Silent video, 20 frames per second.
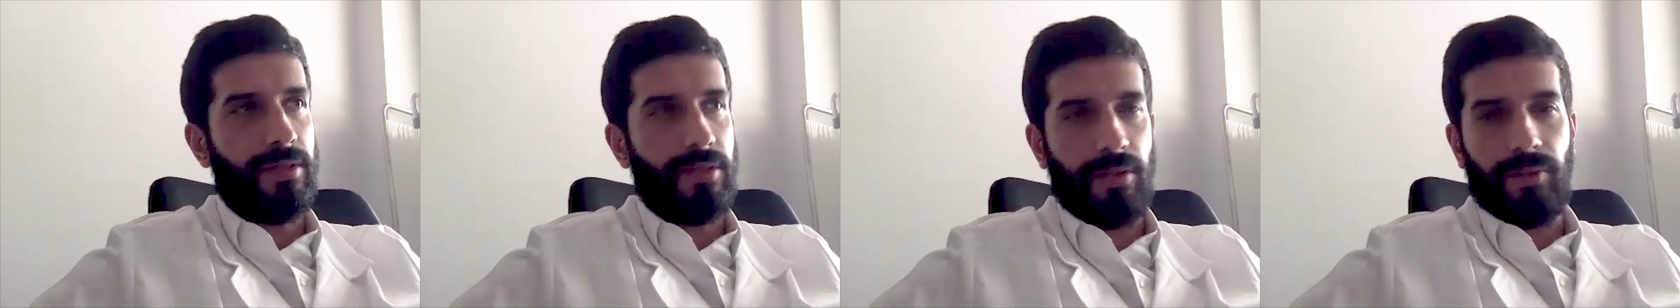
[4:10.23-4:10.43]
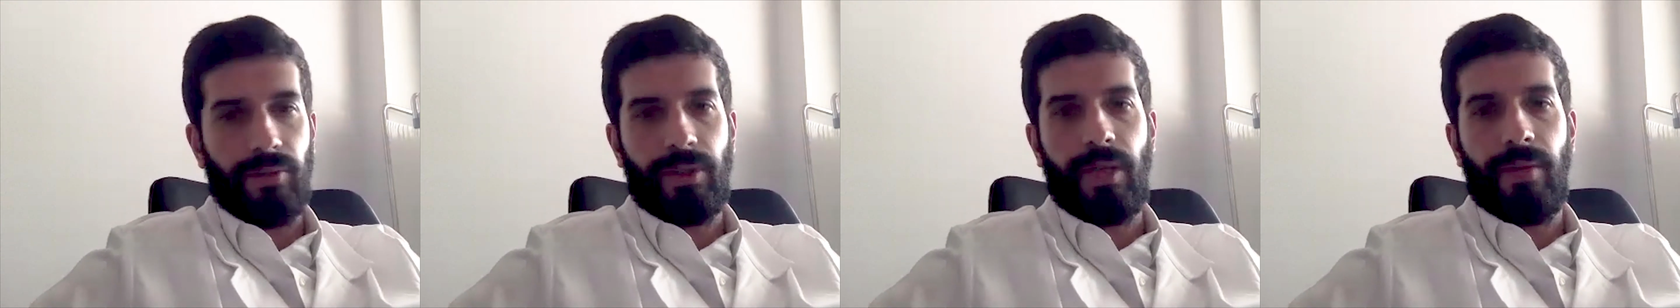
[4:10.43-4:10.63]

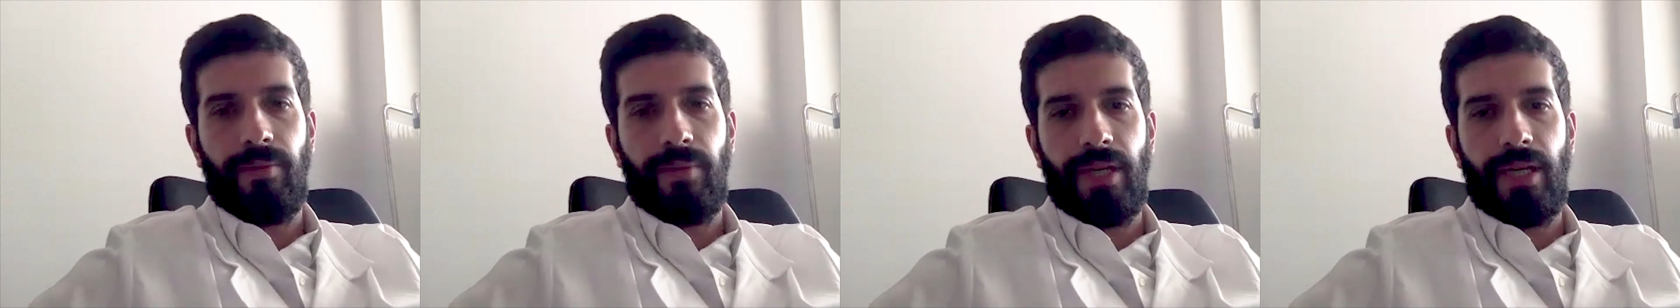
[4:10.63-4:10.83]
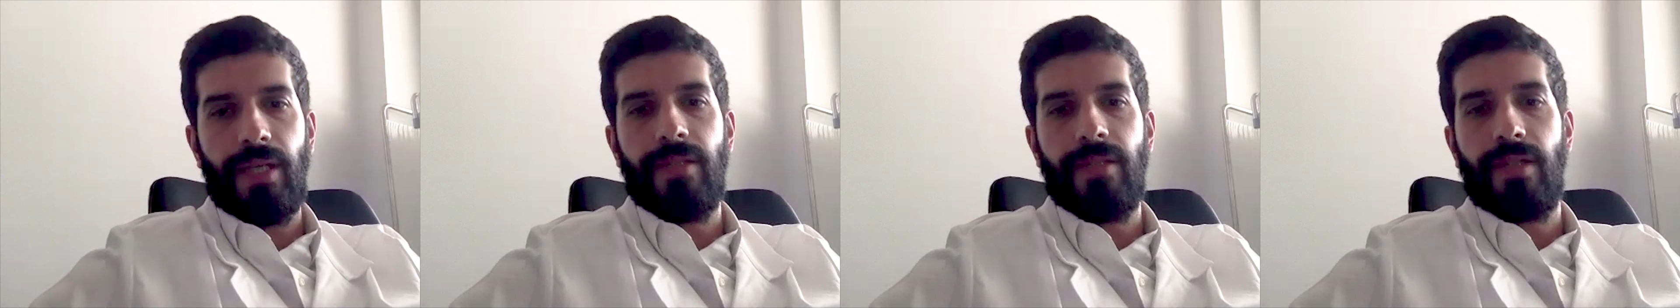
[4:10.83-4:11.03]
so can
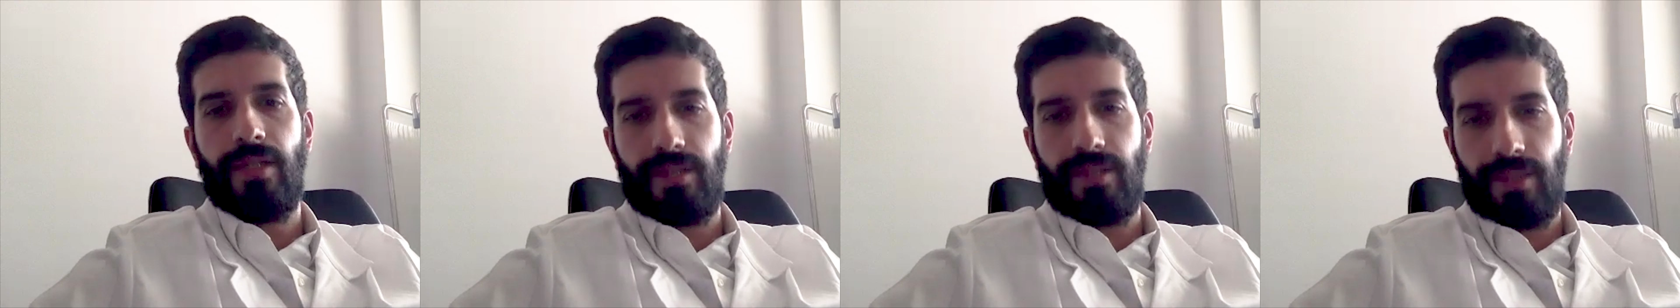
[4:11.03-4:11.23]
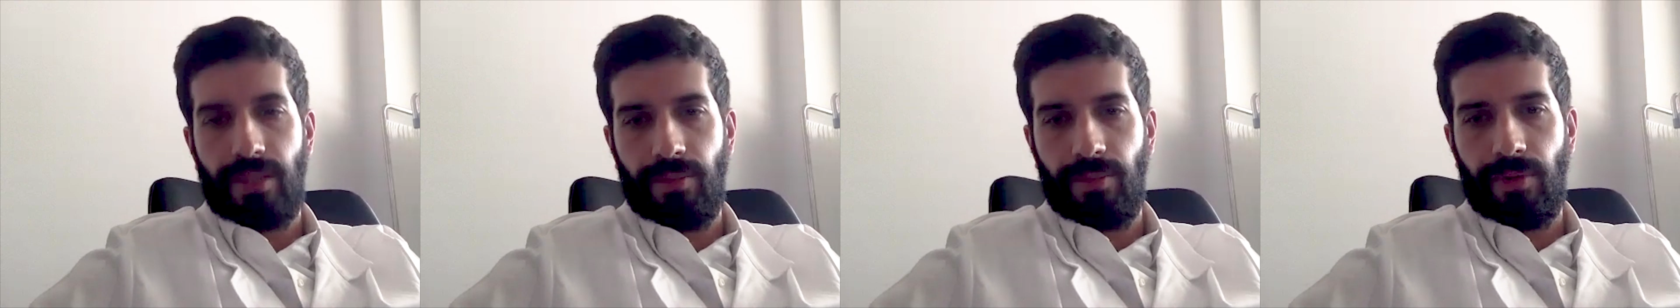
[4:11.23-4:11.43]
be easily
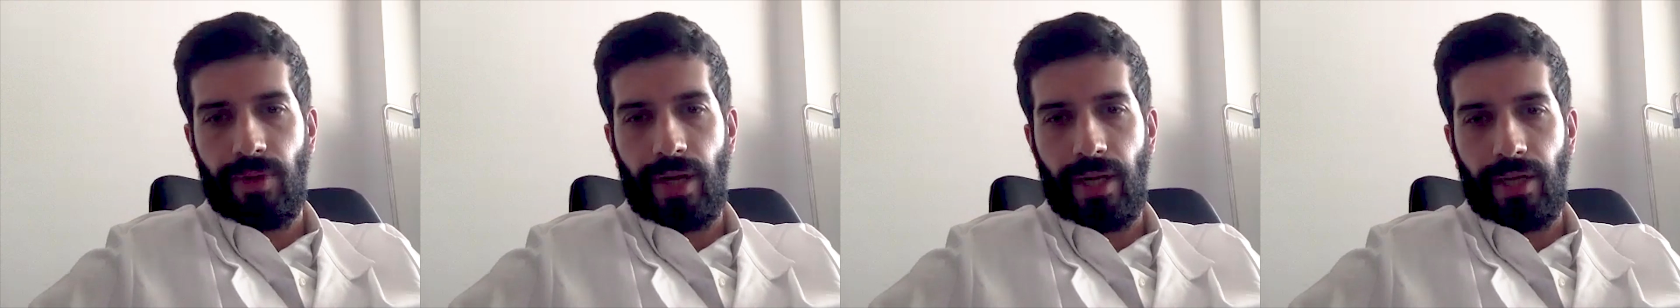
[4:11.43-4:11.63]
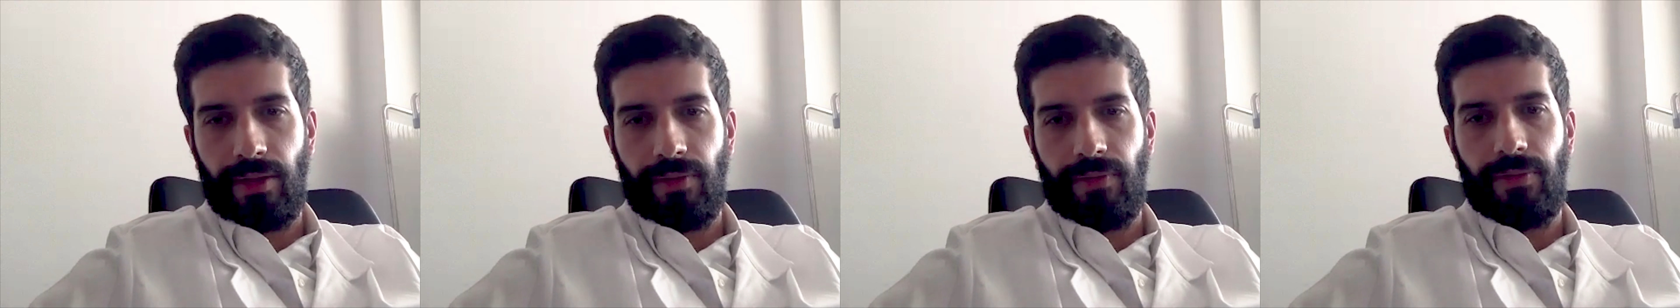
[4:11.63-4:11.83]

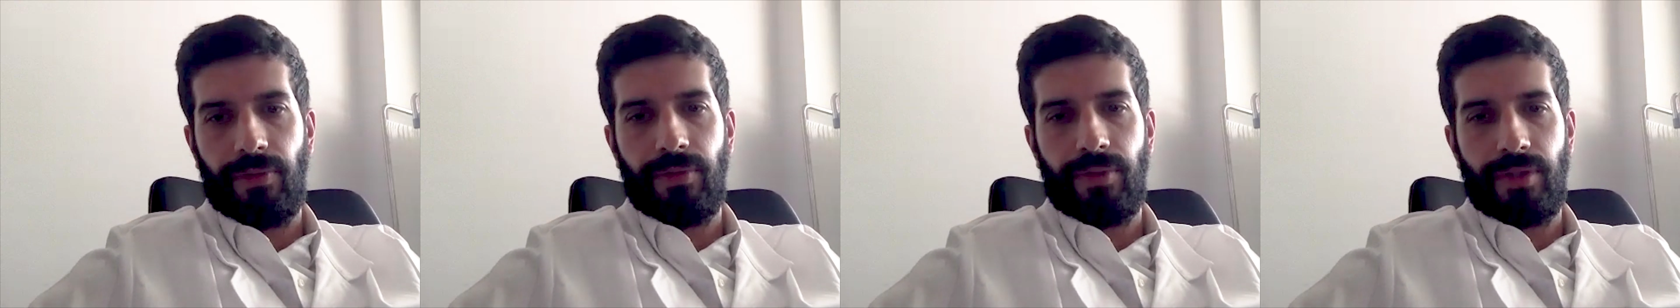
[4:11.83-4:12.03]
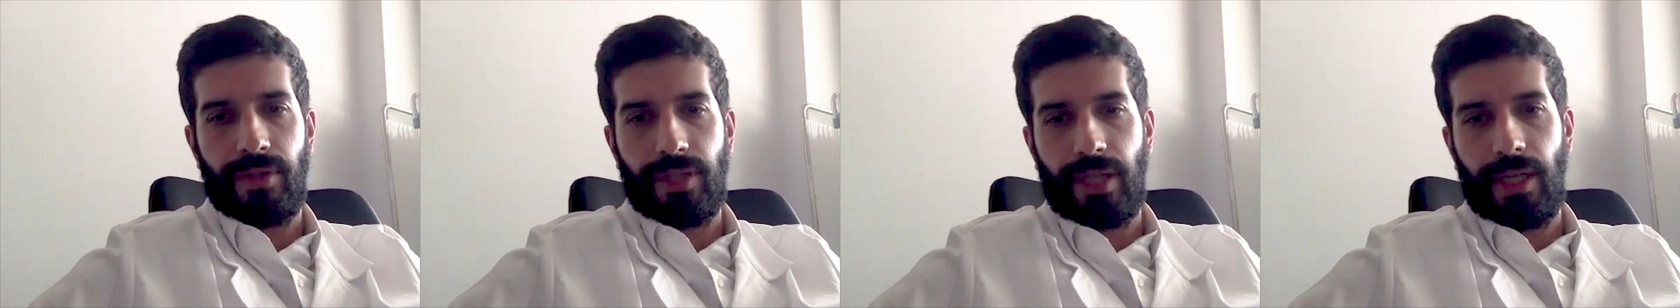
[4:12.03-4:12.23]
stimulated
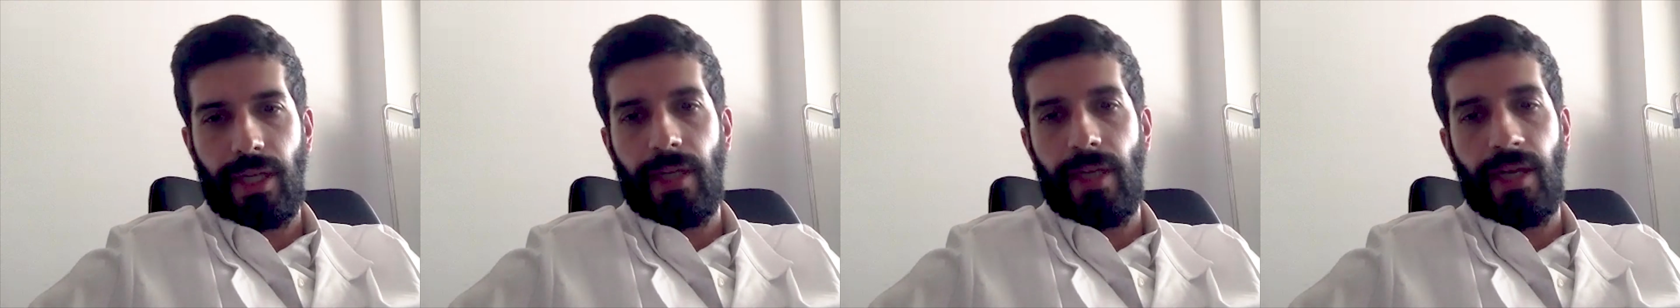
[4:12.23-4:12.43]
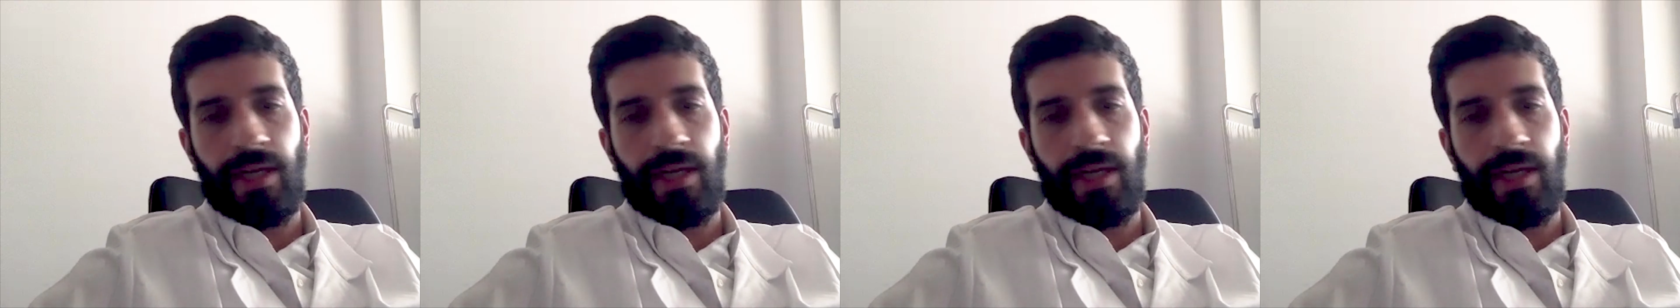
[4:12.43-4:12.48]
through the skin,